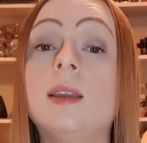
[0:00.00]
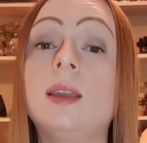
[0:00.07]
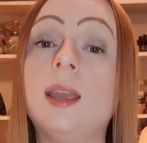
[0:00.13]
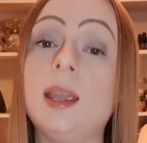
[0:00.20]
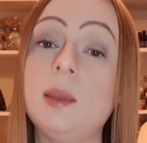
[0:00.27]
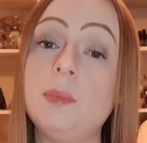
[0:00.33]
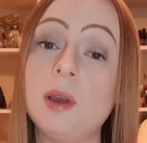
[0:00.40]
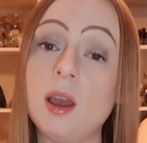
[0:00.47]

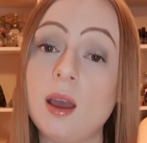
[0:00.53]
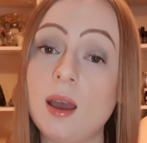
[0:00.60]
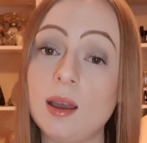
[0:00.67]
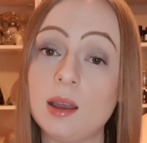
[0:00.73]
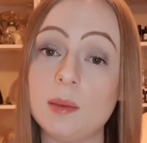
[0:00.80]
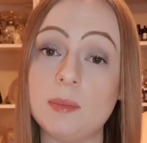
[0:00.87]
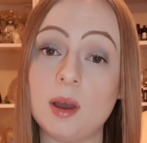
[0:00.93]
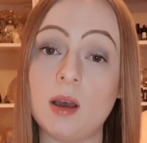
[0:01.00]
keep a
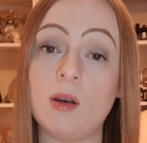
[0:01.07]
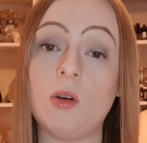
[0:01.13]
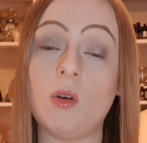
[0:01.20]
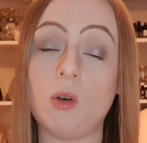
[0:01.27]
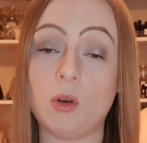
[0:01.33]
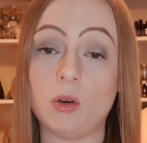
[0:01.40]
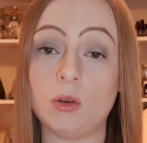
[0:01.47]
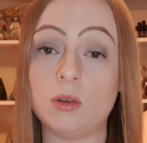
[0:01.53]
Herkimer
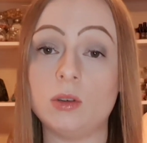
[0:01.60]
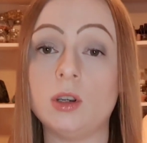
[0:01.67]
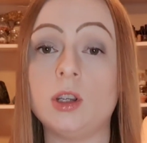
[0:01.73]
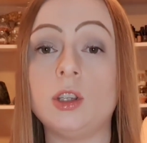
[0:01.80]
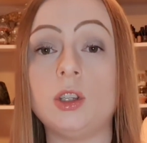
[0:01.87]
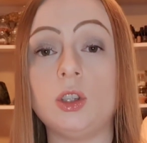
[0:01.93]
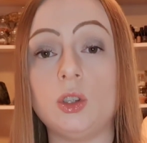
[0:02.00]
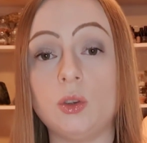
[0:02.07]
on
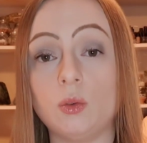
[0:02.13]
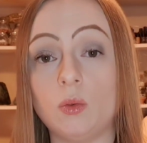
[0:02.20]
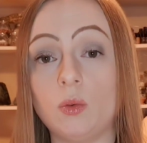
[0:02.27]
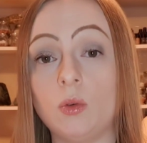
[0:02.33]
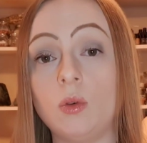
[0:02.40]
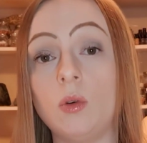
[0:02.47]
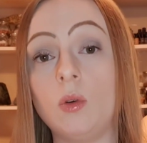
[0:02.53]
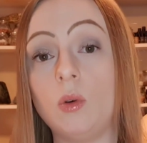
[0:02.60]

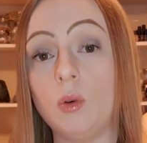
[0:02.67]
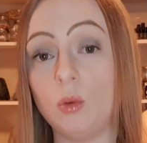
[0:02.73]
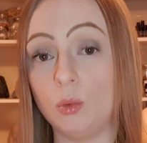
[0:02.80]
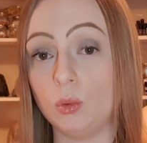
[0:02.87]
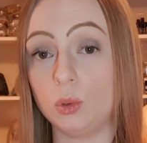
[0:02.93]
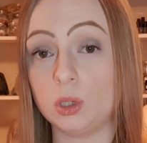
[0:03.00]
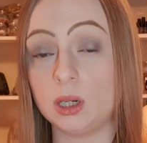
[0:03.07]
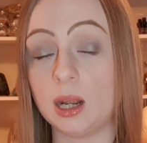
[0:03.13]
your
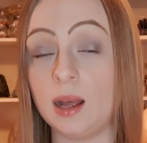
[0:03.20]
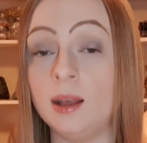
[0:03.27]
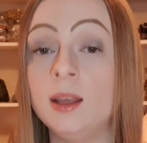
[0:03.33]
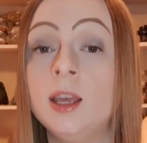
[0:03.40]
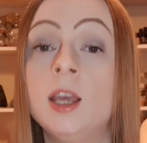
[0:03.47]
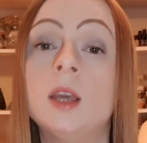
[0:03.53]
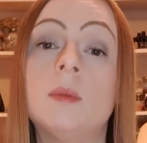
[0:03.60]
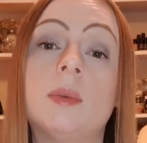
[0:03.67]
altar,
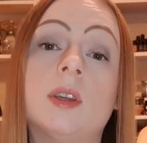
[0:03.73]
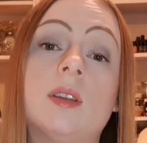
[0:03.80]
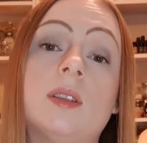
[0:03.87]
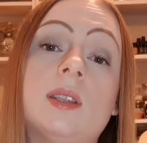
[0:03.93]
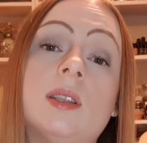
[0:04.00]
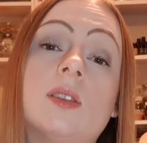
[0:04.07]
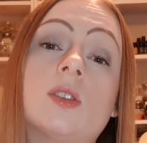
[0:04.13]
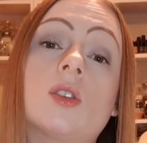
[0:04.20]
because
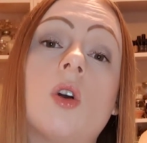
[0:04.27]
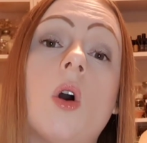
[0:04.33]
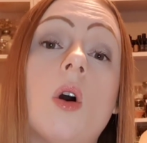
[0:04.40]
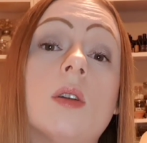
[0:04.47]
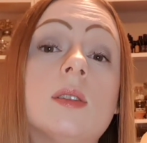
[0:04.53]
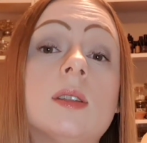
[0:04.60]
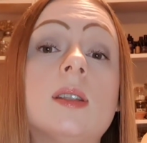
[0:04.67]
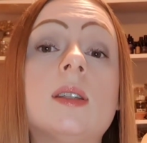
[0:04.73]
it's
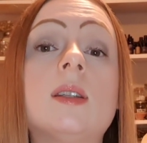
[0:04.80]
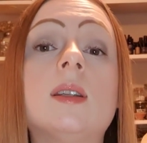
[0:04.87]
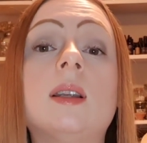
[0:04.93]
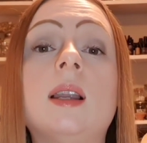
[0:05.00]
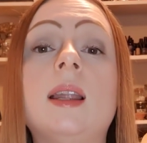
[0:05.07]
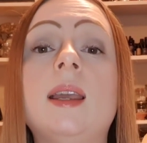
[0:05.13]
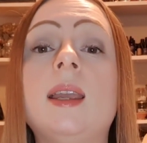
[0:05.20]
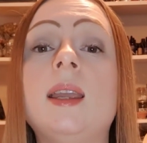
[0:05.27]

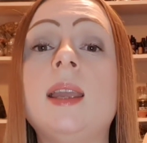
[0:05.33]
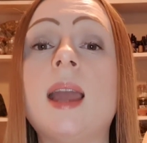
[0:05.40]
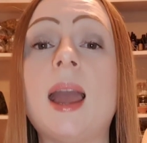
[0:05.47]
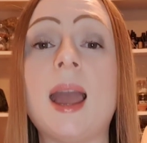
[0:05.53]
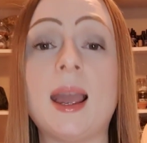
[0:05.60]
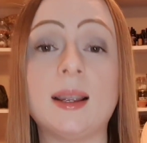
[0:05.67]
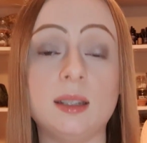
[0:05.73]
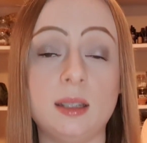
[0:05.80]
constantly
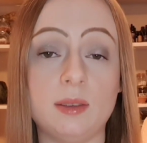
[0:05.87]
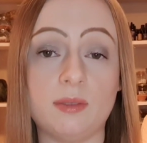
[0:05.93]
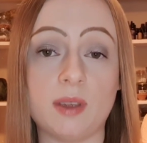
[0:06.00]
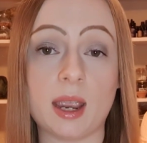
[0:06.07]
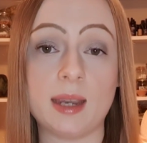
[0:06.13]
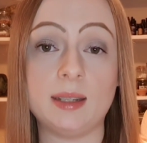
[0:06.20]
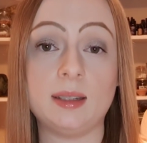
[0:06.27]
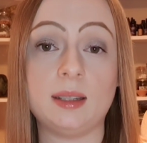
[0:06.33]

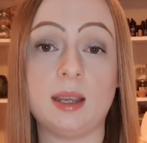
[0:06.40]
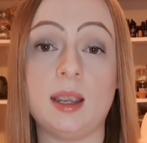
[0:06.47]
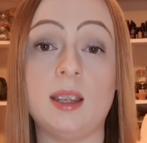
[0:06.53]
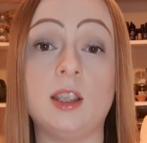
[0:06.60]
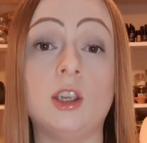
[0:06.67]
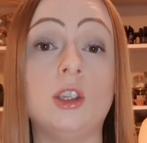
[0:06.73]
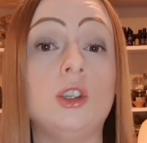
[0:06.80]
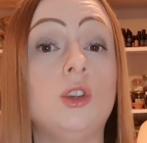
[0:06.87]

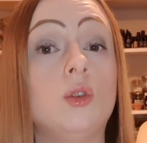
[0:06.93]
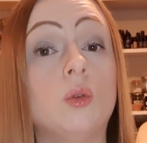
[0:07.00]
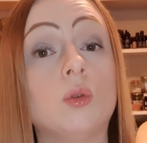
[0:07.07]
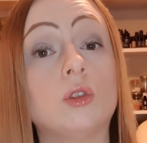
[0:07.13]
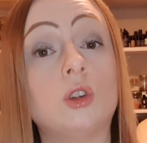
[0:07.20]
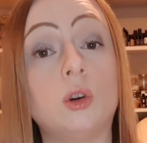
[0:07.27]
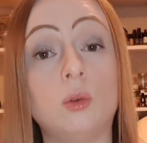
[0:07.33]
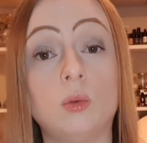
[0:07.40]
activating
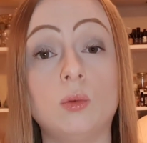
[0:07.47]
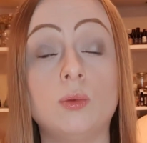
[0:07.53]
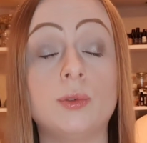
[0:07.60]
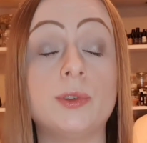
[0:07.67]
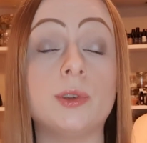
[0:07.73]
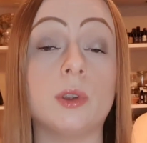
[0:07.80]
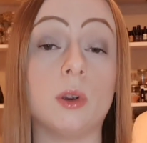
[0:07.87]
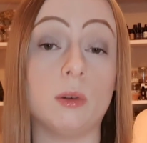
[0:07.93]
your
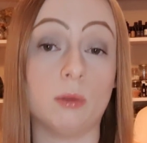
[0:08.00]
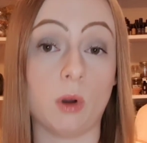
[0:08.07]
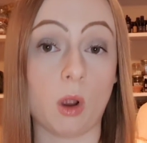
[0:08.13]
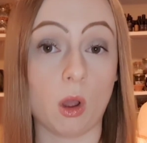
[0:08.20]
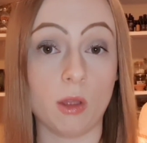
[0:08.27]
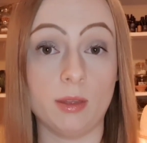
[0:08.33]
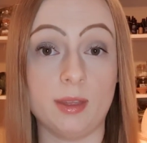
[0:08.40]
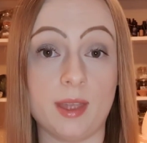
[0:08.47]
tools that are
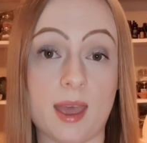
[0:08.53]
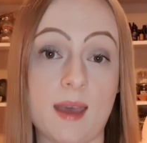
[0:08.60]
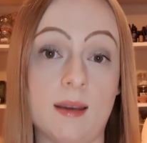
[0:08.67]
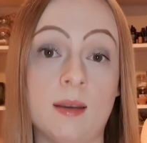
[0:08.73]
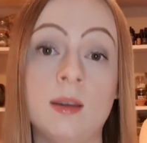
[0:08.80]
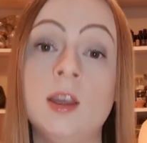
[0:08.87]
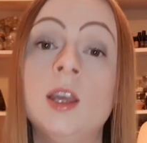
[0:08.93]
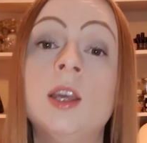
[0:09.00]
on there.